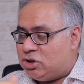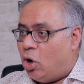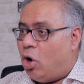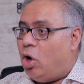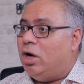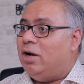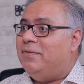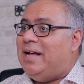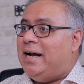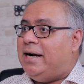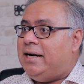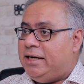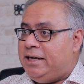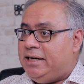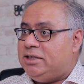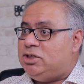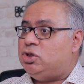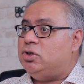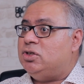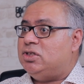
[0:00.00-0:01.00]
all of that
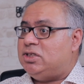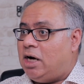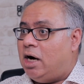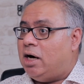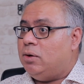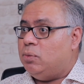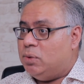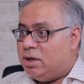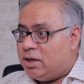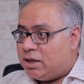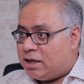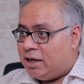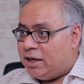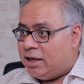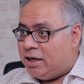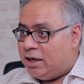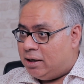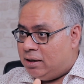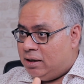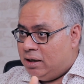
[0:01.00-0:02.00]
needs to start working
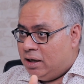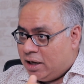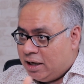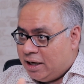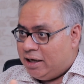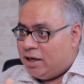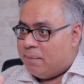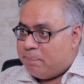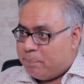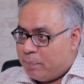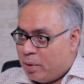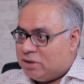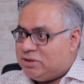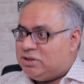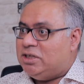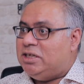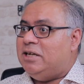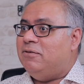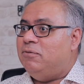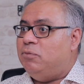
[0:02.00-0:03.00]
in a
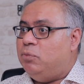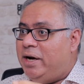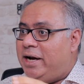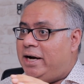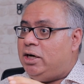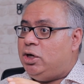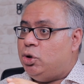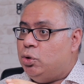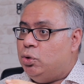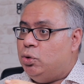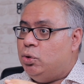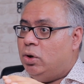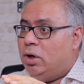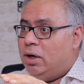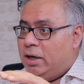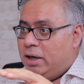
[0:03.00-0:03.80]
positive way to